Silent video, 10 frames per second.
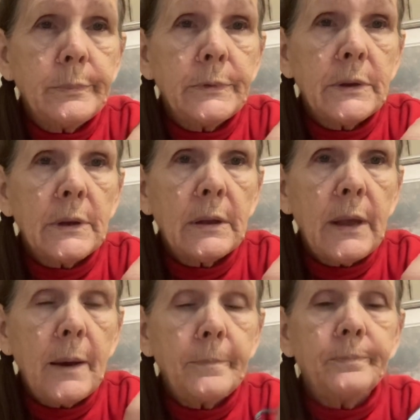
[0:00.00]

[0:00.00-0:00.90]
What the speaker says: Just like that.